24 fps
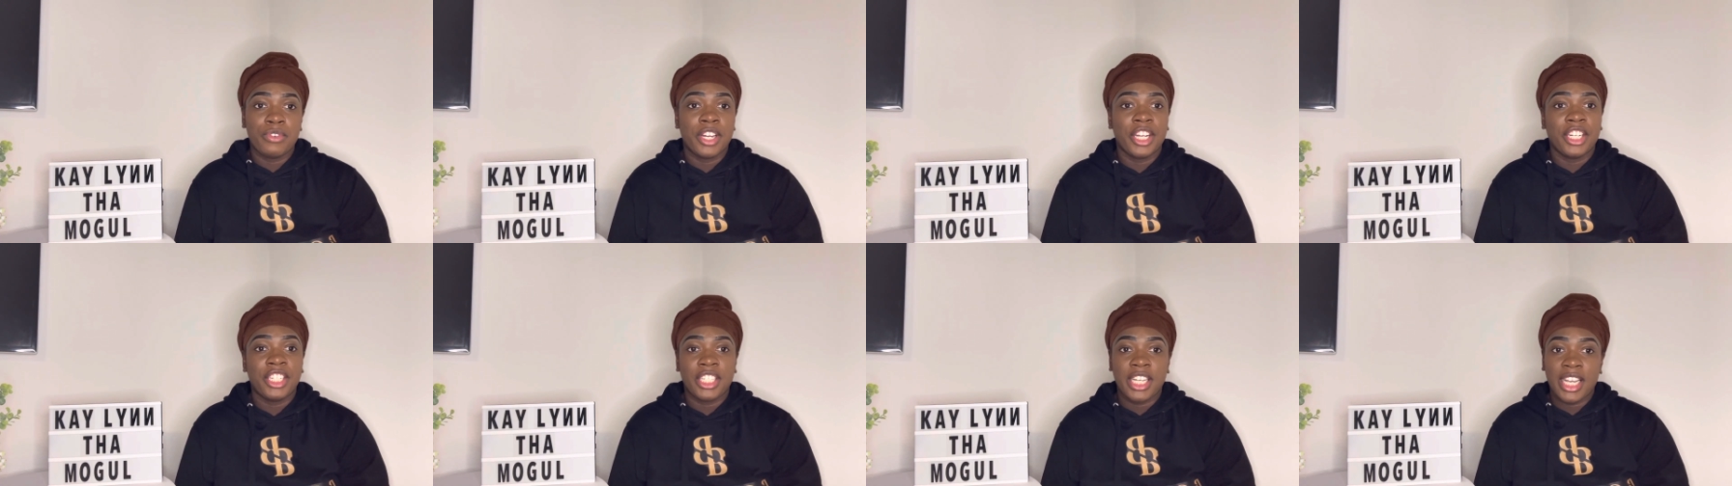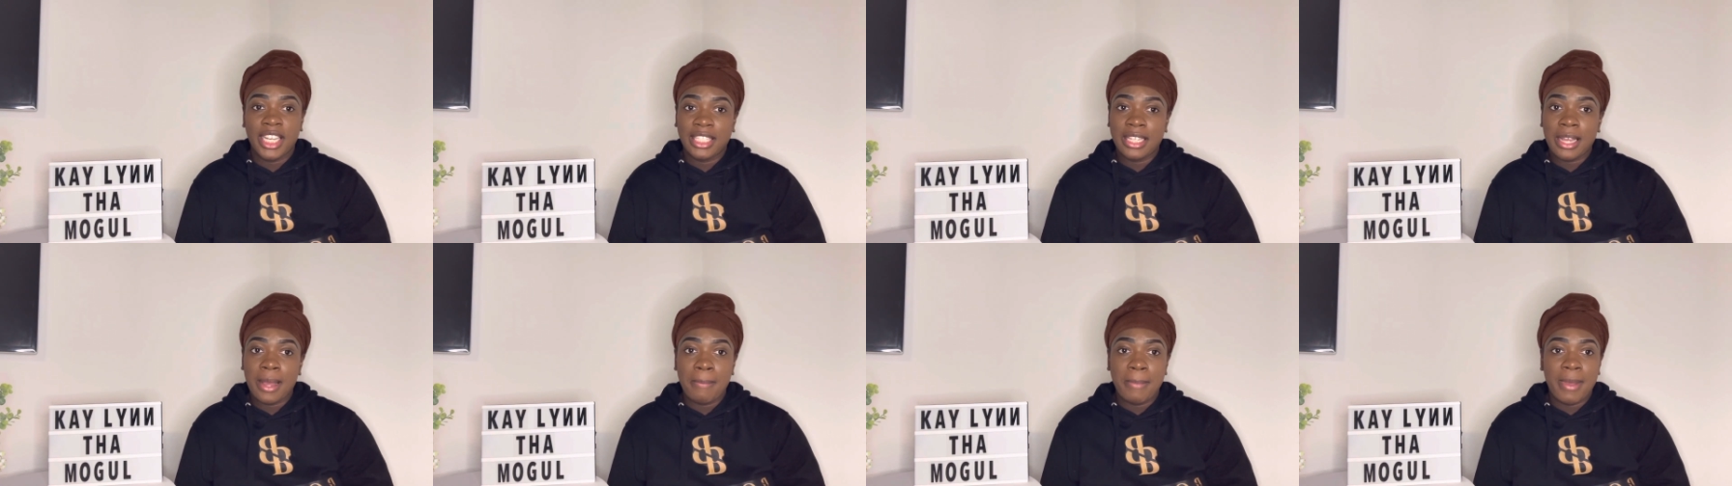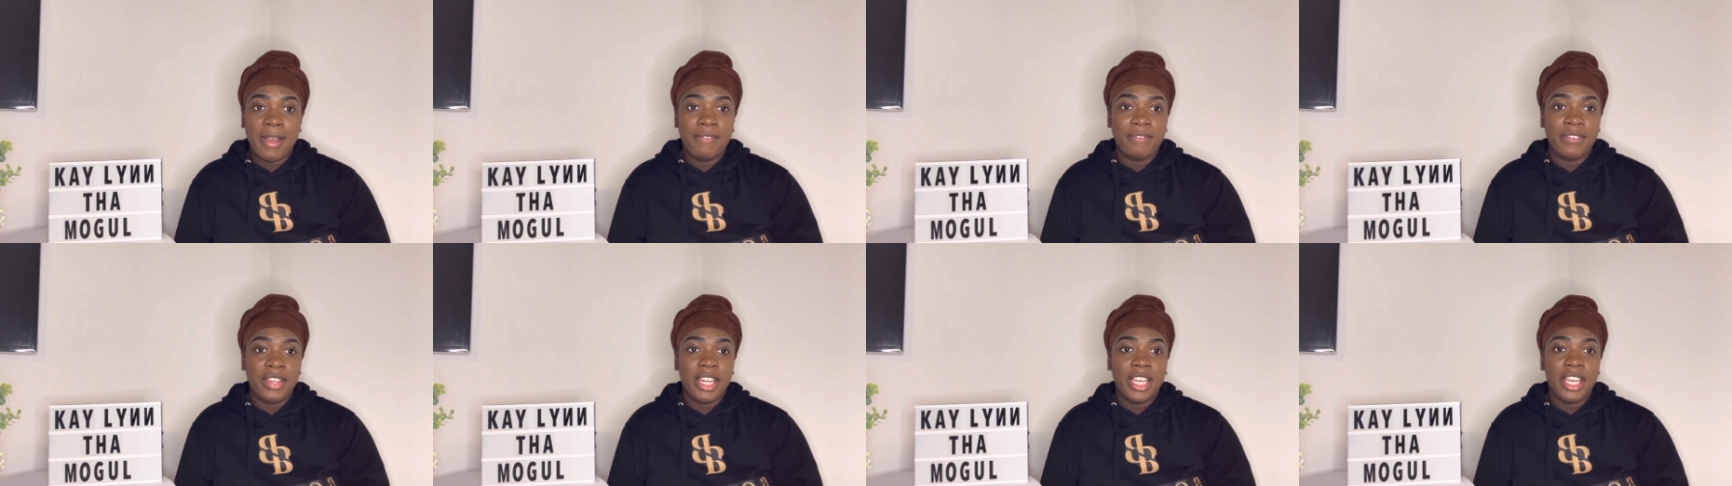and checked out my
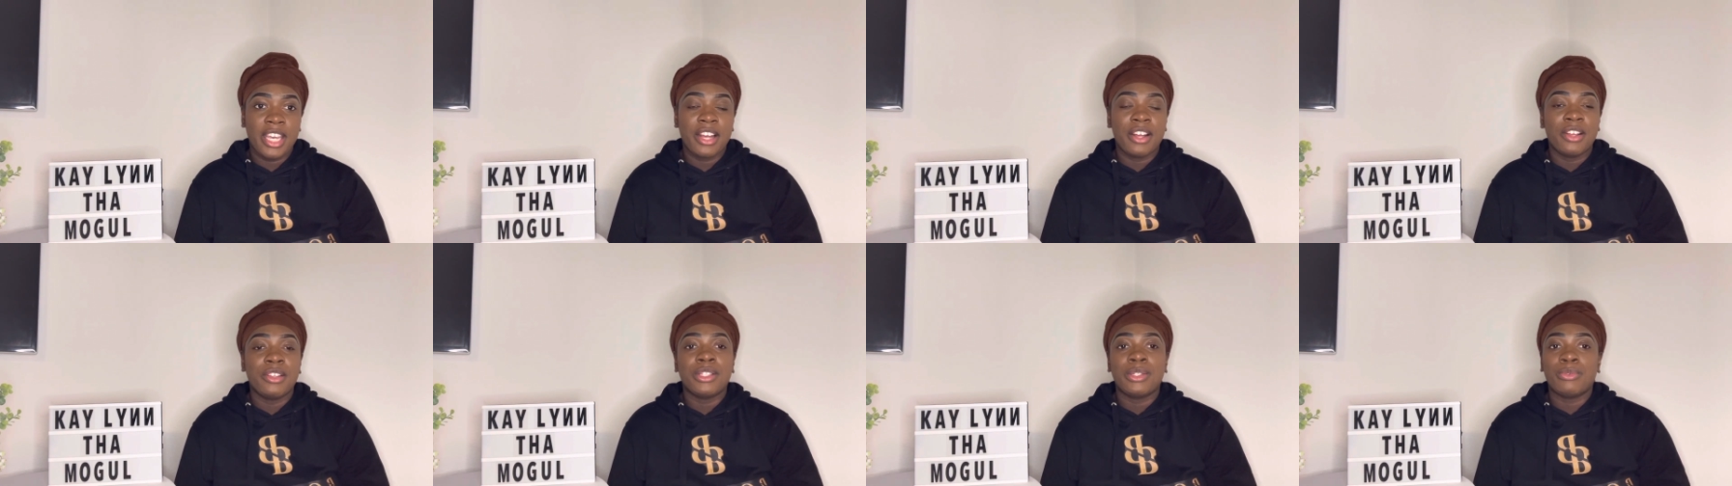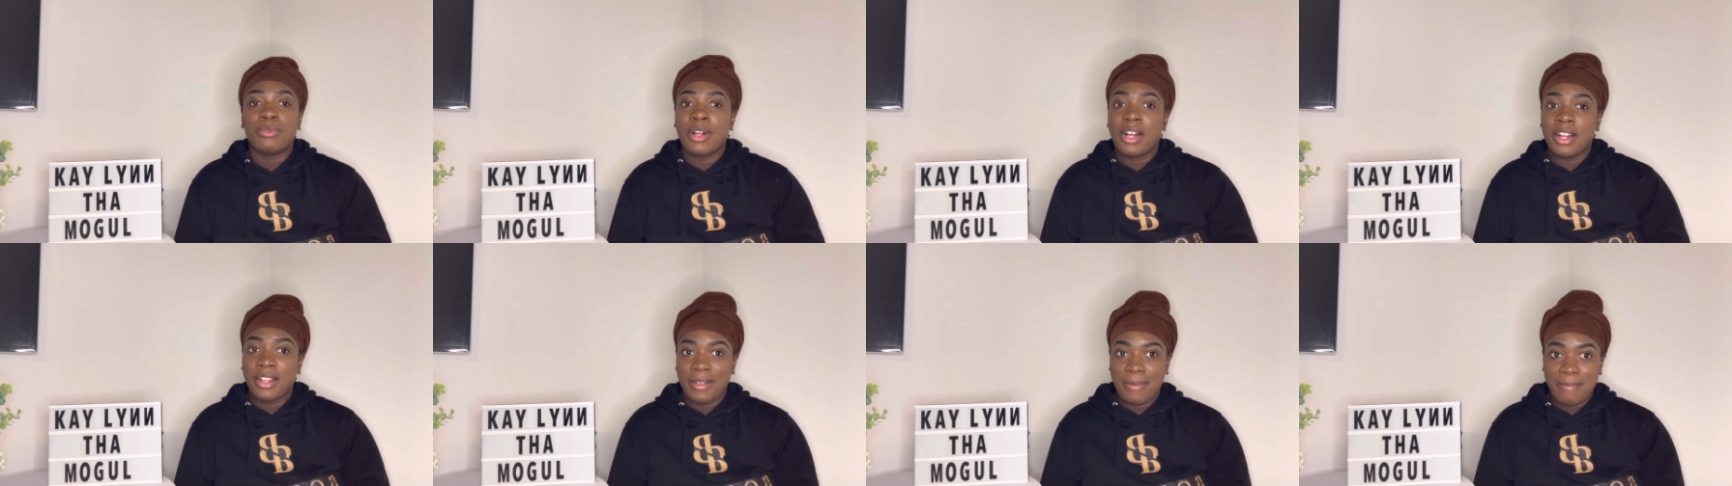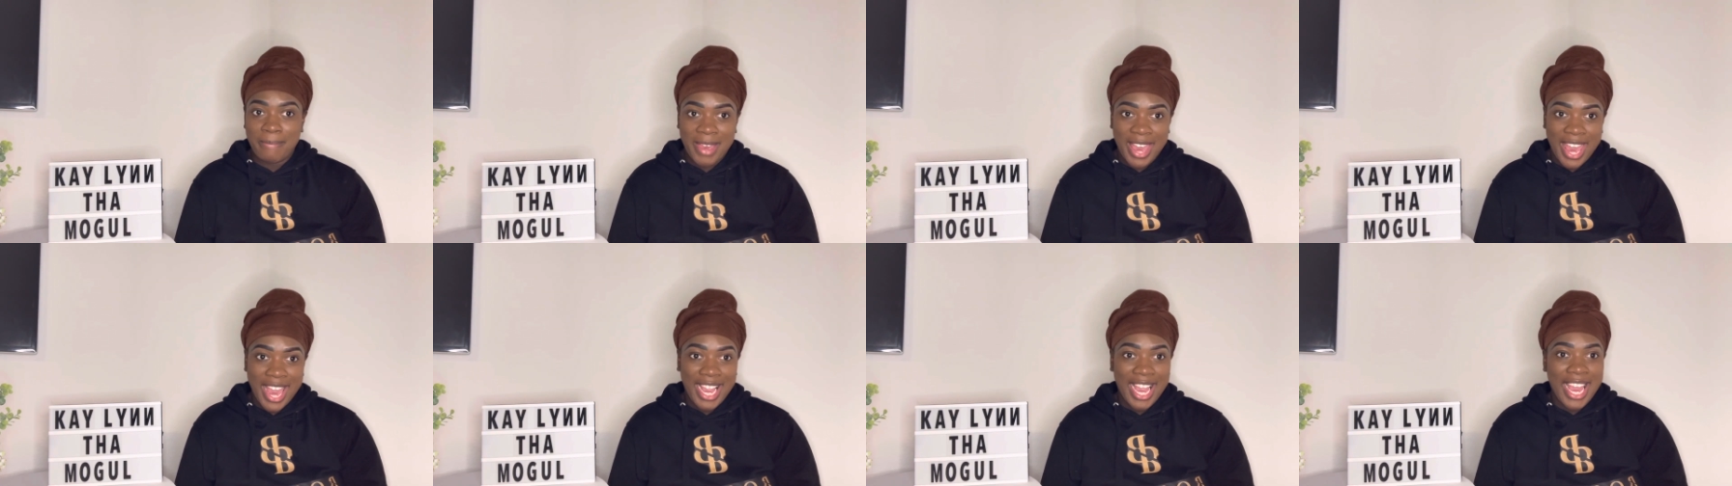videos, welcome
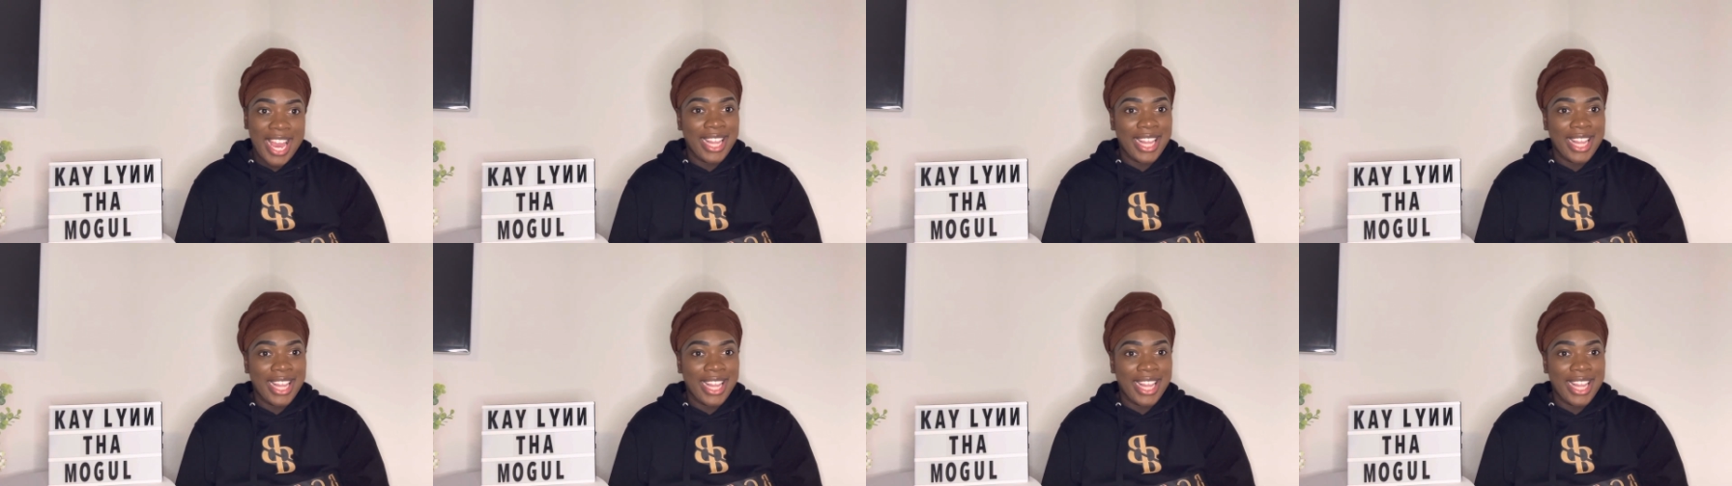back.